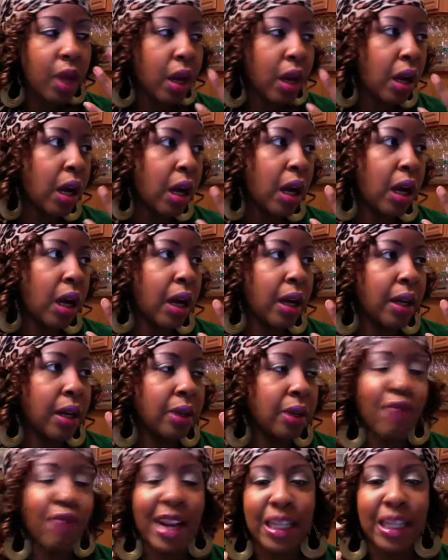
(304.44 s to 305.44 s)

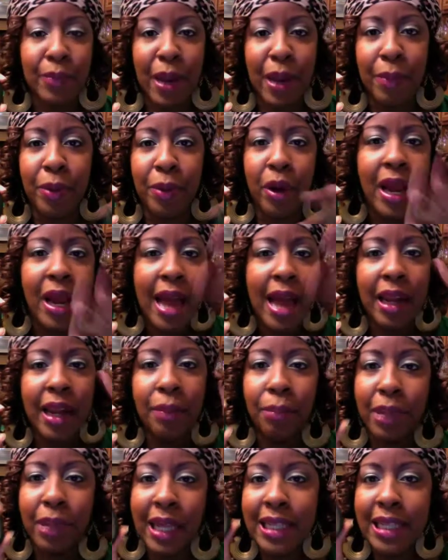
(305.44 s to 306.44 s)
rice paper, and
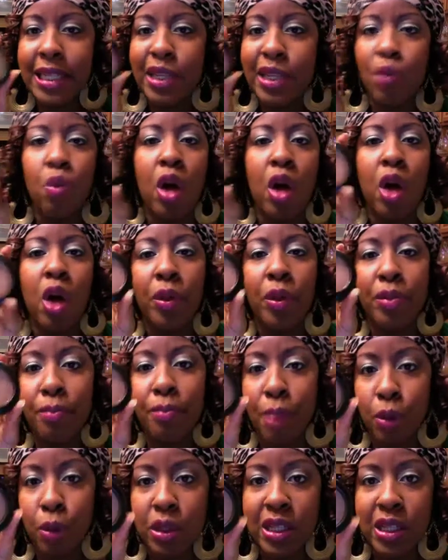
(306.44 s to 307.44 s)
it blends in well with
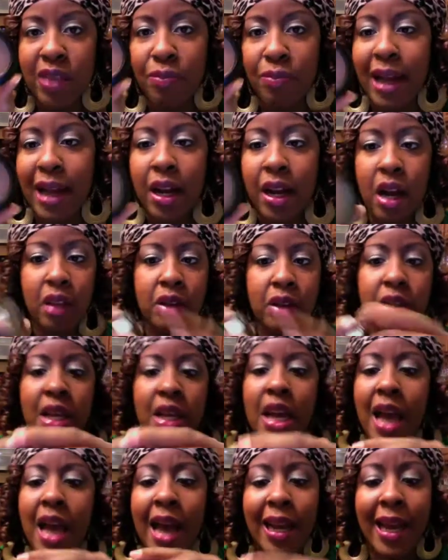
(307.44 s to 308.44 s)
most of my colors.
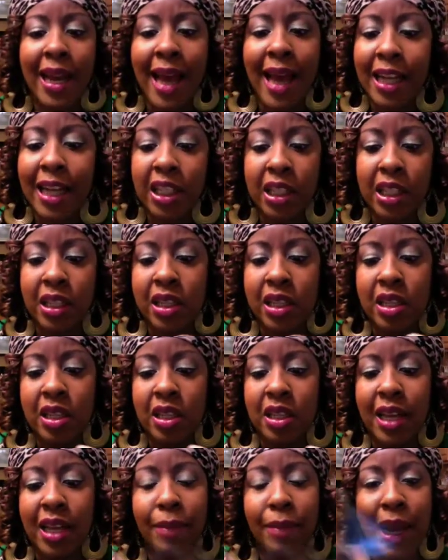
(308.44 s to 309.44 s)
And this
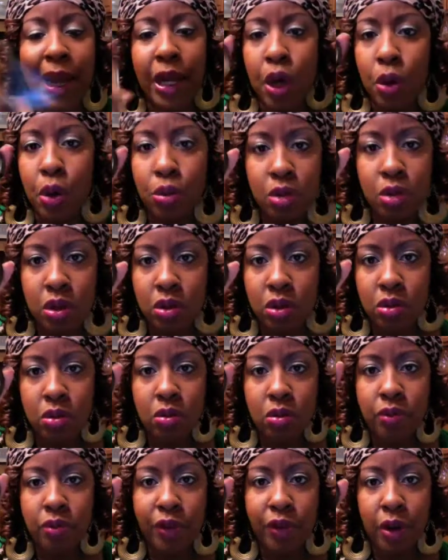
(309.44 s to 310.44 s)
is like my
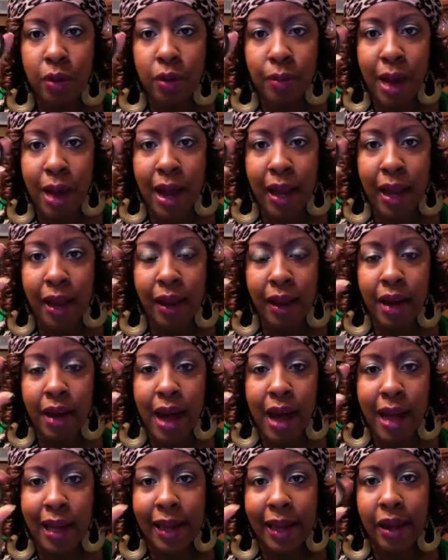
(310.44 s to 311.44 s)
go-to for my
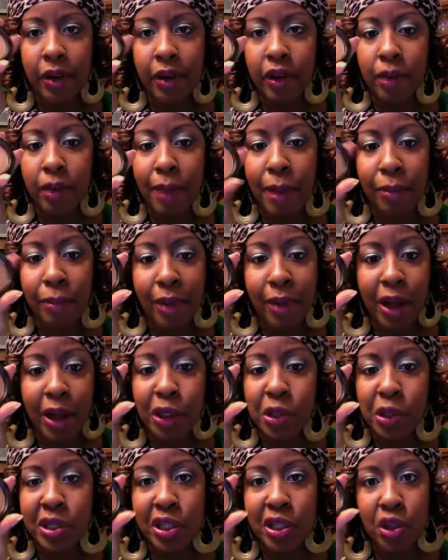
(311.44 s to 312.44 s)
highlight under my brow. I
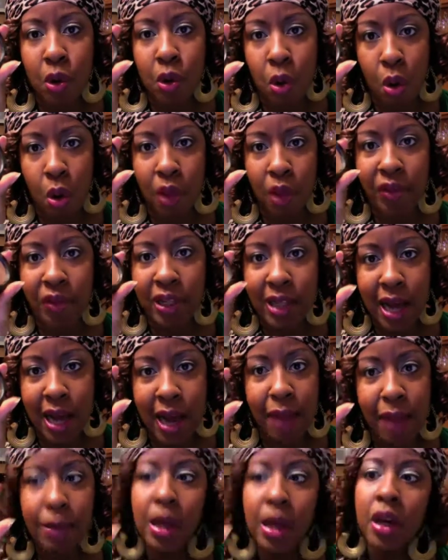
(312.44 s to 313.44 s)
use this all the
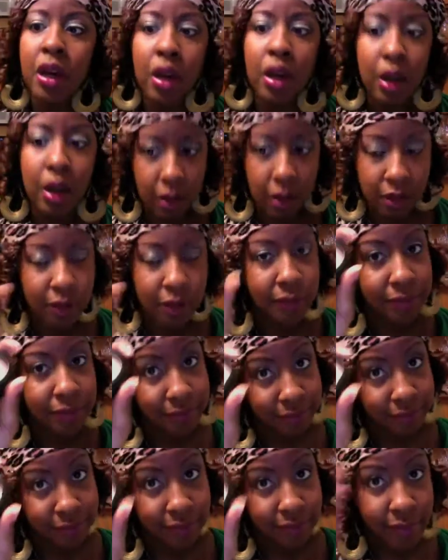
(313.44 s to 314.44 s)
time.
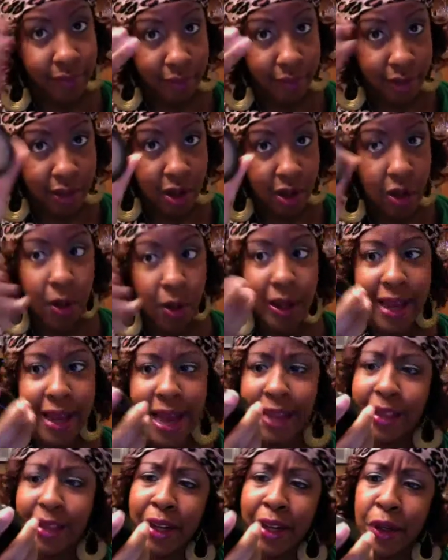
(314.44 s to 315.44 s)
So
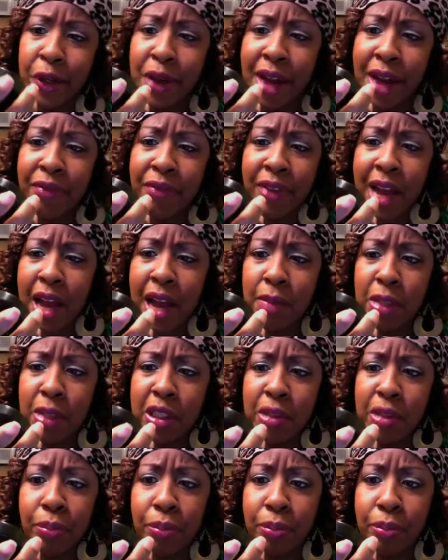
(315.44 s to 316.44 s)
I don't know, I forgot how
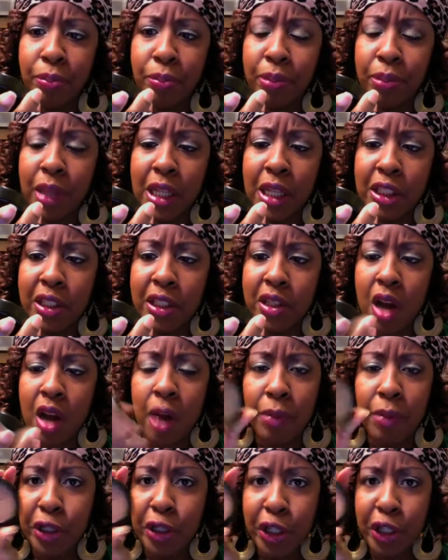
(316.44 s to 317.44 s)
much the blushes are,
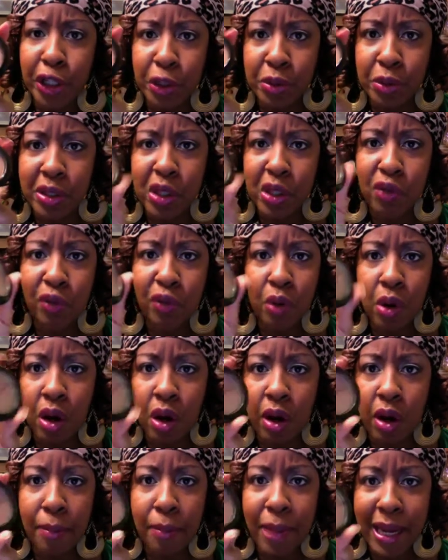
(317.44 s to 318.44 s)
but you can use these
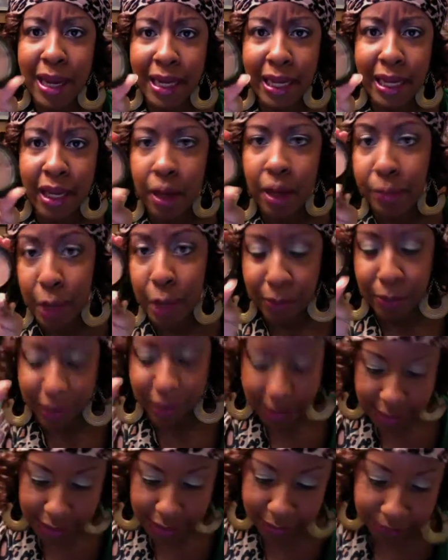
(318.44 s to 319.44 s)
for many a
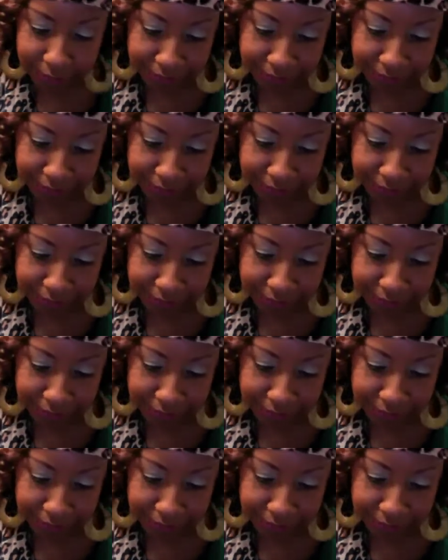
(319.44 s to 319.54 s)
purpose.